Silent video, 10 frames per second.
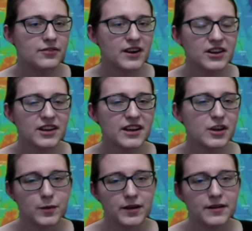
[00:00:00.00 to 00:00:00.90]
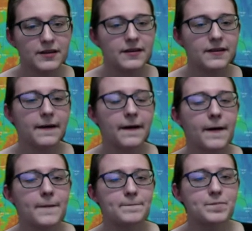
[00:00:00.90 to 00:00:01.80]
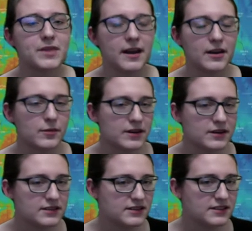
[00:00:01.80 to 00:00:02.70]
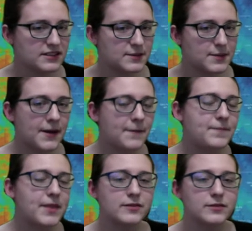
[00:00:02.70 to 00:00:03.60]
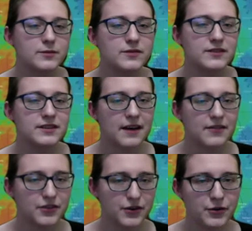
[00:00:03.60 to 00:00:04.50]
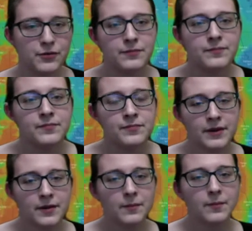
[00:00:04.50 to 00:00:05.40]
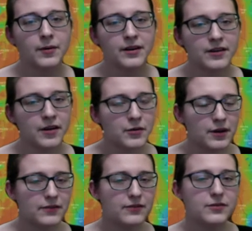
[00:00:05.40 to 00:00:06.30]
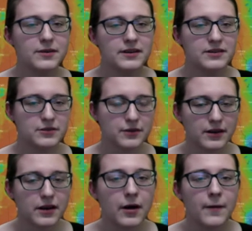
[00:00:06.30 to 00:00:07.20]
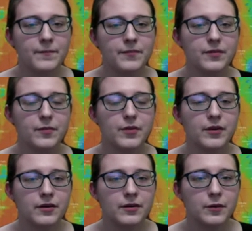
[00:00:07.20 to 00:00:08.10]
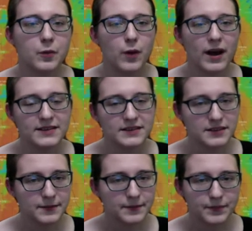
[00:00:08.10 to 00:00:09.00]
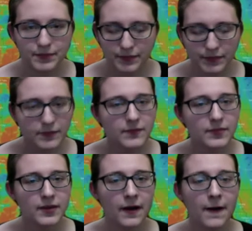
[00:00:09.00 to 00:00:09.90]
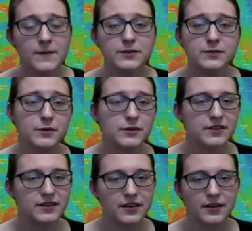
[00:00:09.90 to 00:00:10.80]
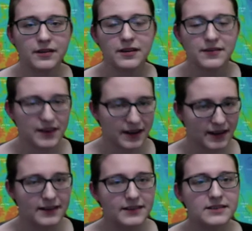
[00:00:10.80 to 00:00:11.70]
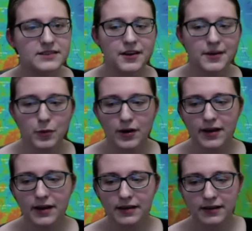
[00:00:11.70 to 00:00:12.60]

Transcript: fairly humid, um, and that humidity is going to dissipate as we move into the afternoon, but another wave of humidity is going to come from the west um, as we move into the evening and into Sunday morning.